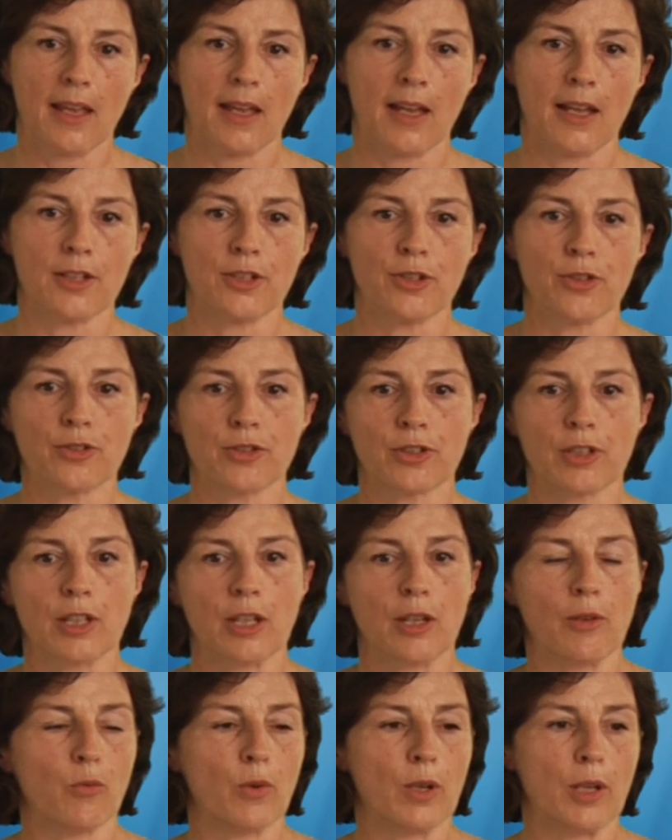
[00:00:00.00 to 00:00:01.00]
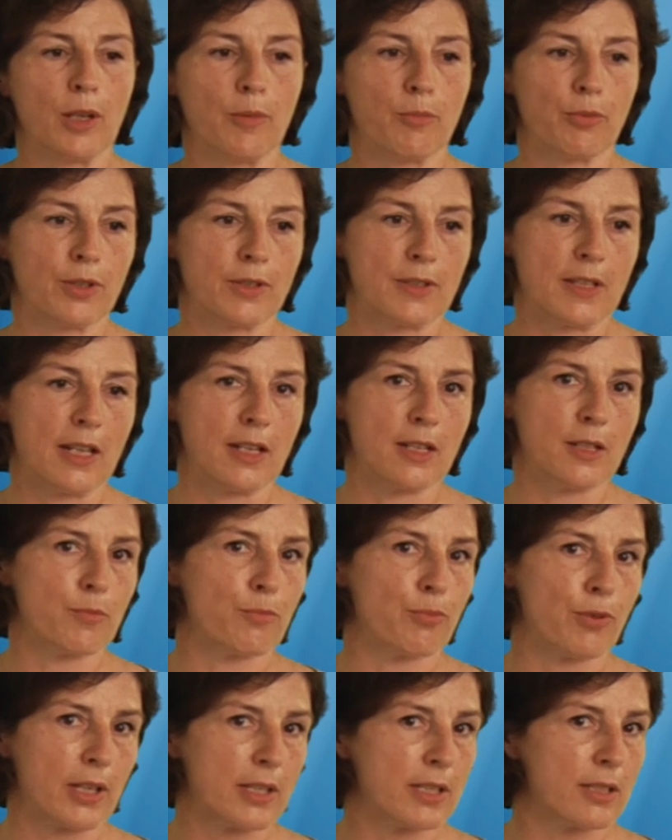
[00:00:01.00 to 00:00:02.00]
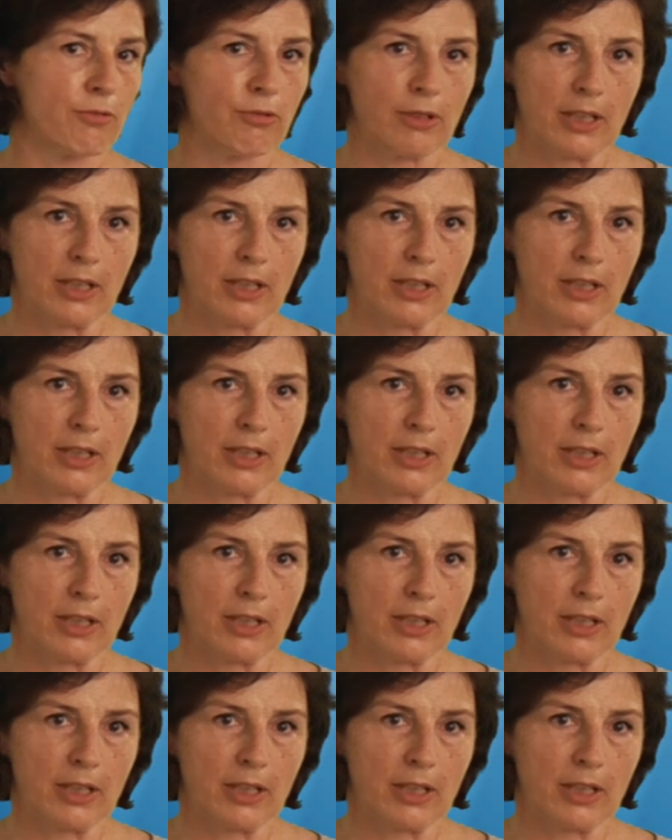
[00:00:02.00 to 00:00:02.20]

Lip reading: and usually we present press